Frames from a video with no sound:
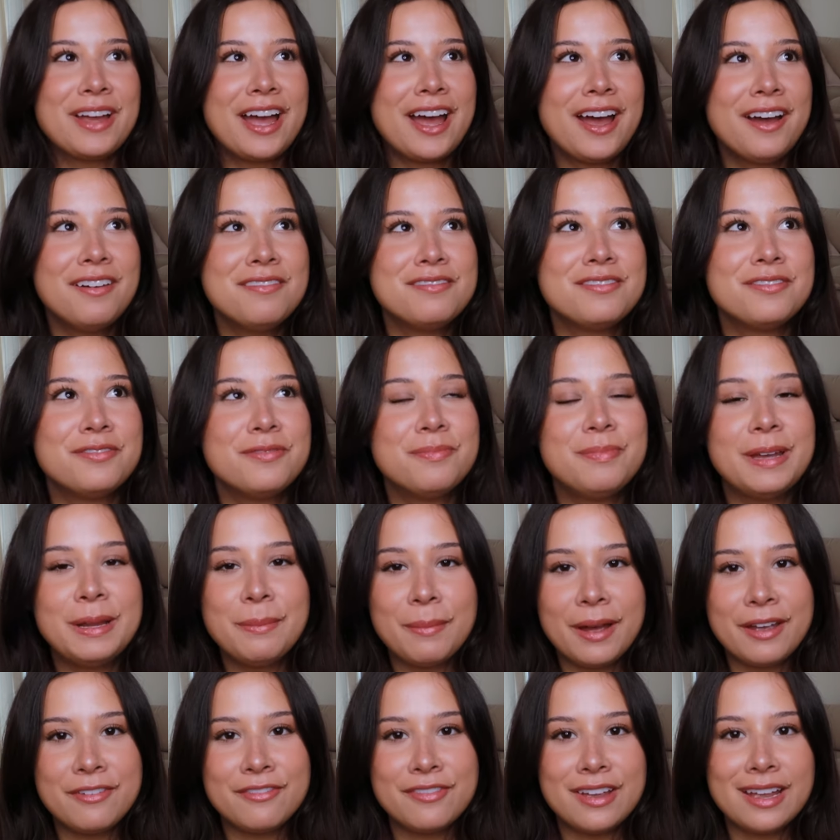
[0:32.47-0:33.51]
have been
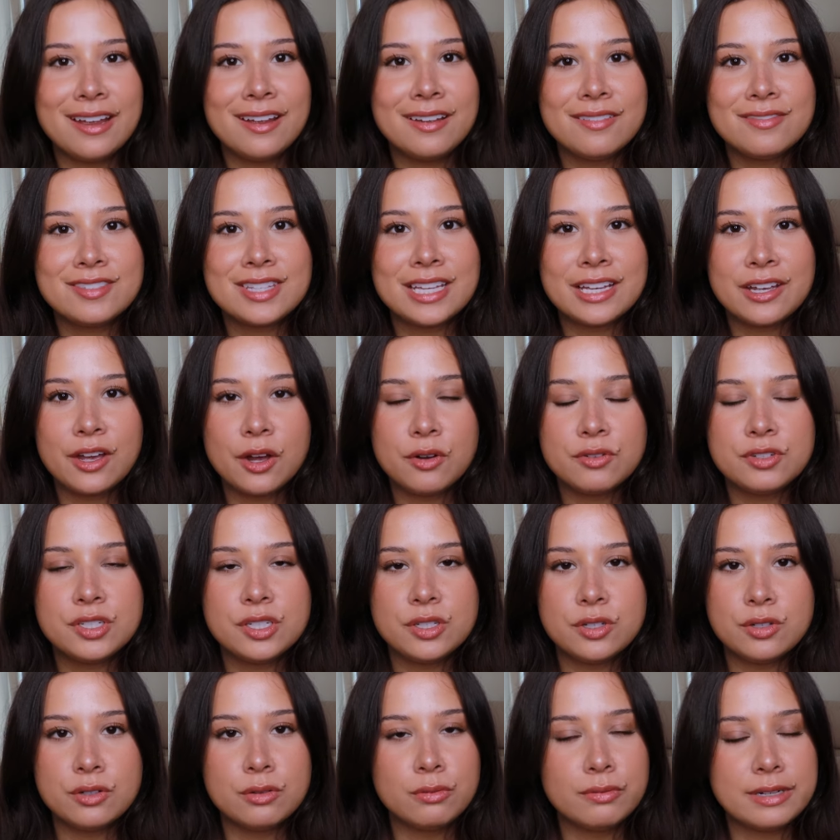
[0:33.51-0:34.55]
my faves and
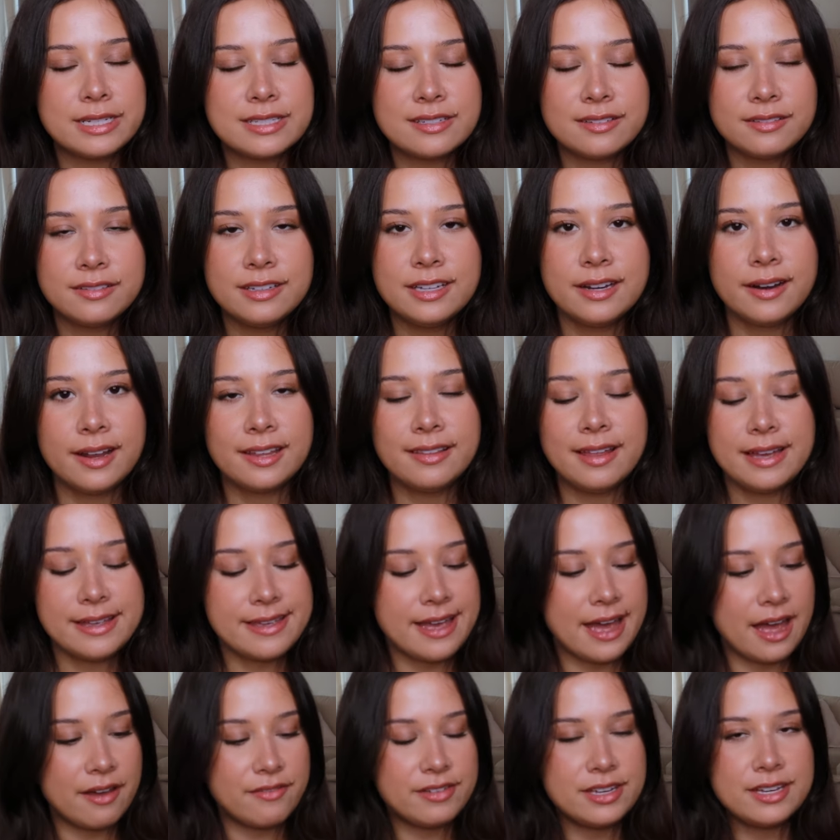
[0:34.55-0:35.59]
go-to recently and I like
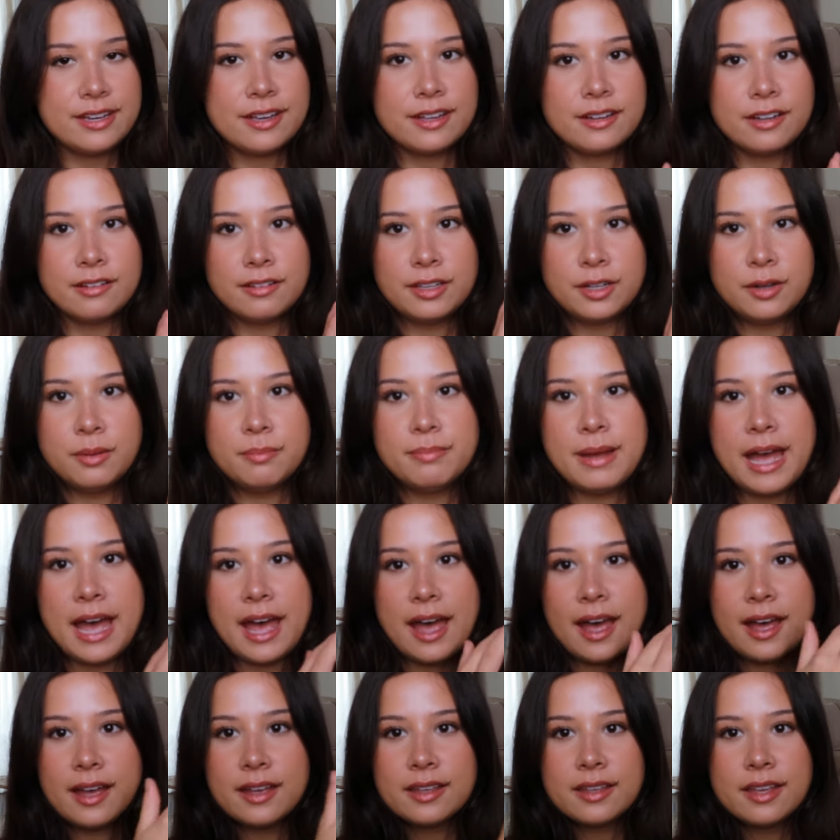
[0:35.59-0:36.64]
having it in a little
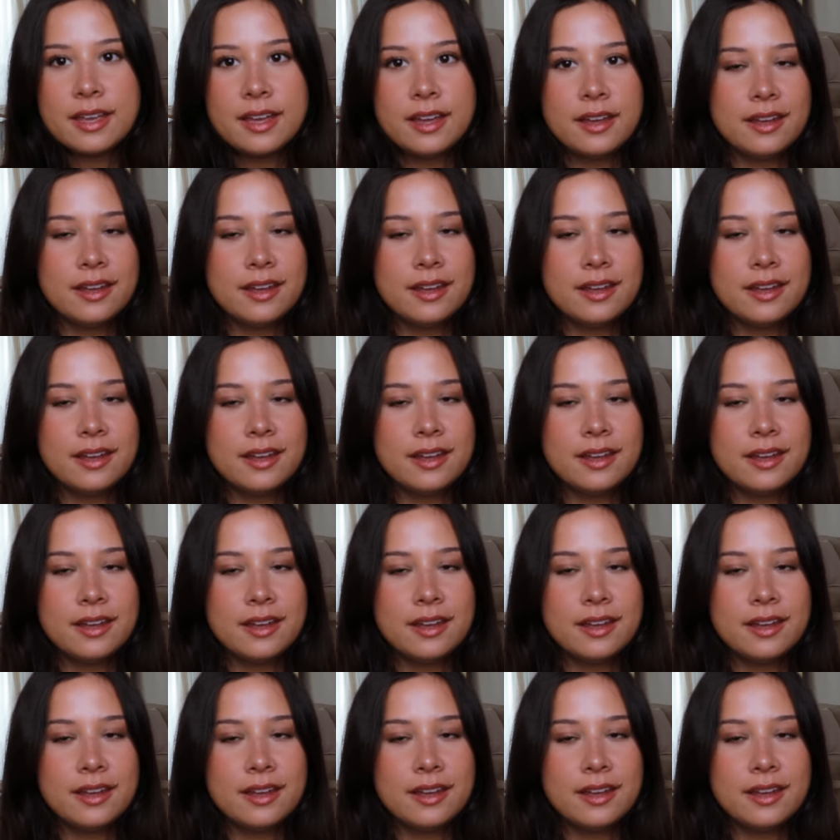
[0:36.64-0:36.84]
bag